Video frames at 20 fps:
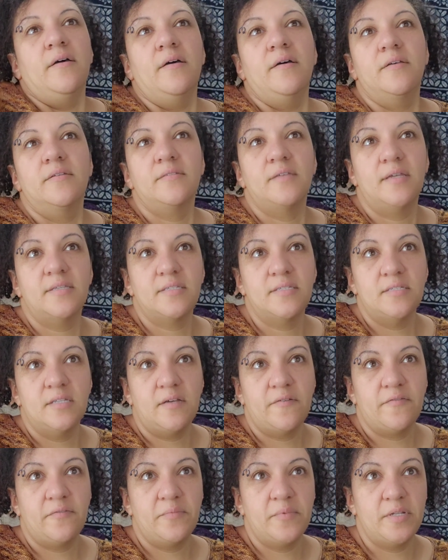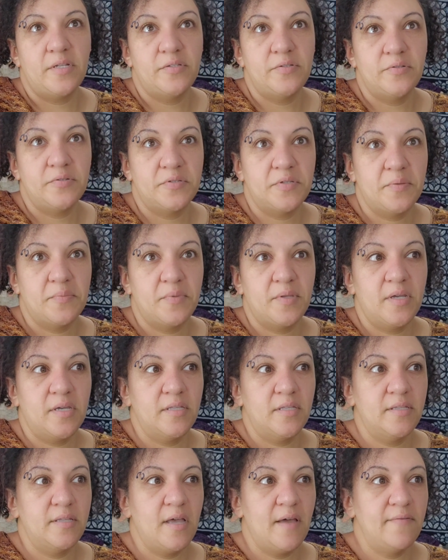So that's enough for me to do something and
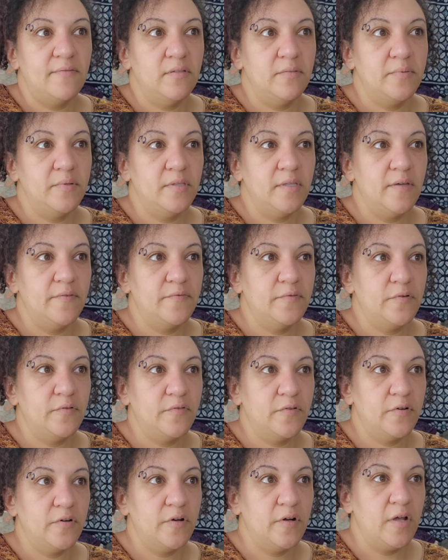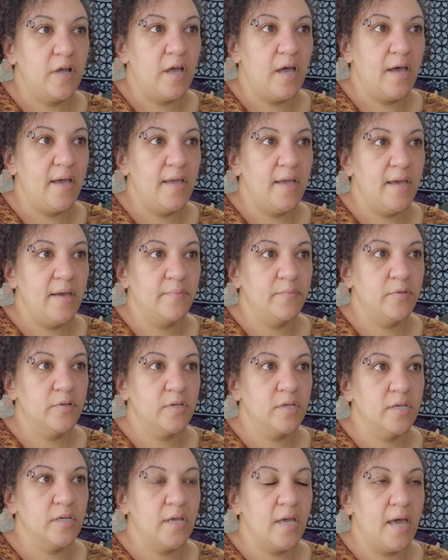then have a little bit left over. I am
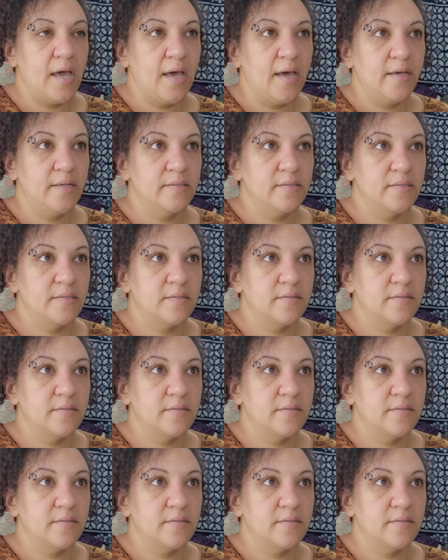looking at,